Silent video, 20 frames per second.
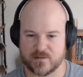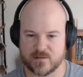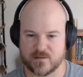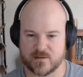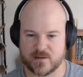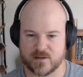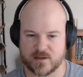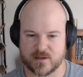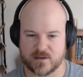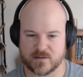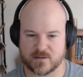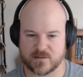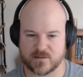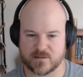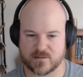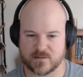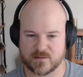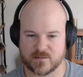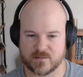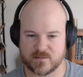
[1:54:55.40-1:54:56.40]

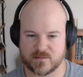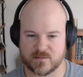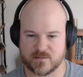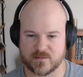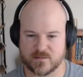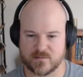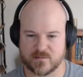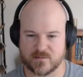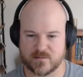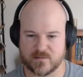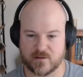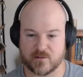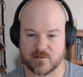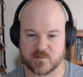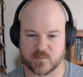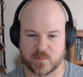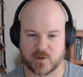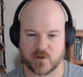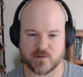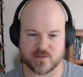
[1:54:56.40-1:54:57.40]
Docks. Oh, it's
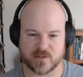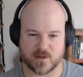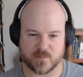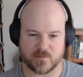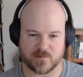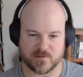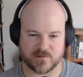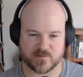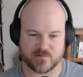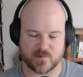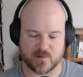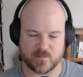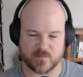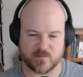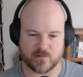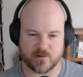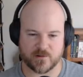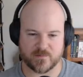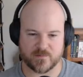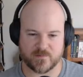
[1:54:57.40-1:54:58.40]
Bald Cypress.
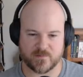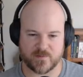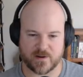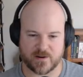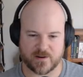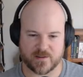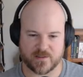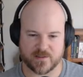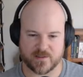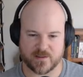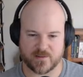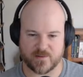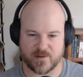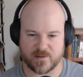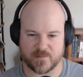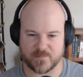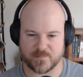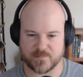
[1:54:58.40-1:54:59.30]
Ferry. That's fine.